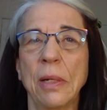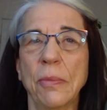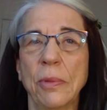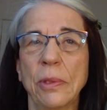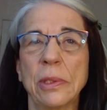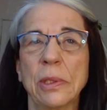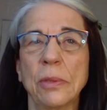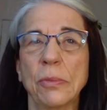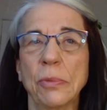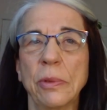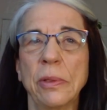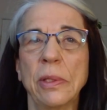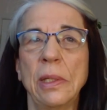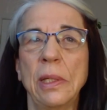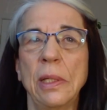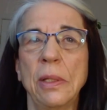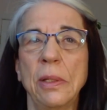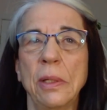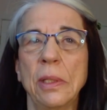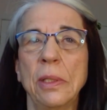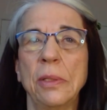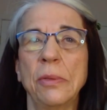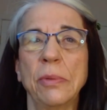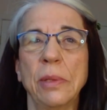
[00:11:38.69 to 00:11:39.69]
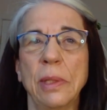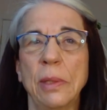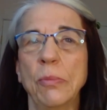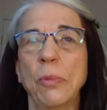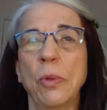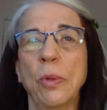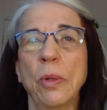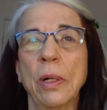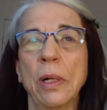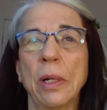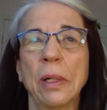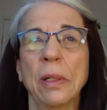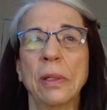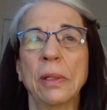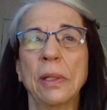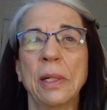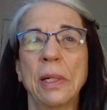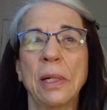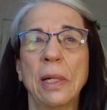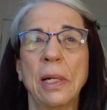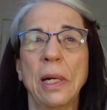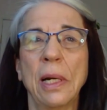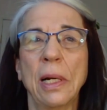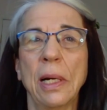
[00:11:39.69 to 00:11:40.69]
was a really good dream where
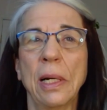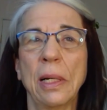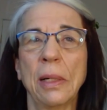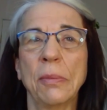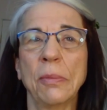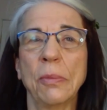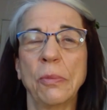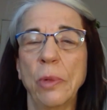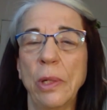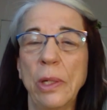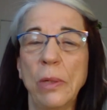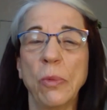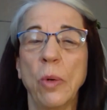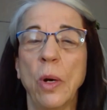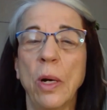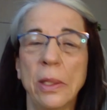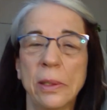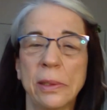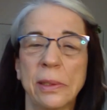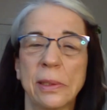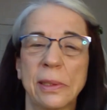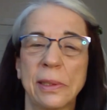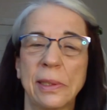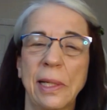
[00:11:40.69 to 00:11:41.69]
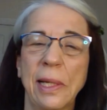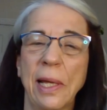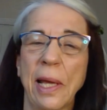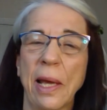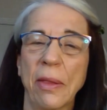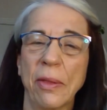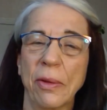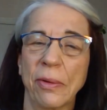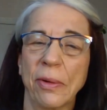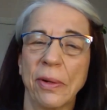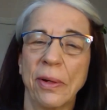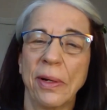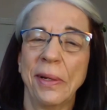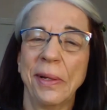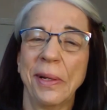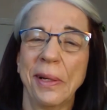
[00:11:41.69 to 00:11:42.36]
we waltzed together.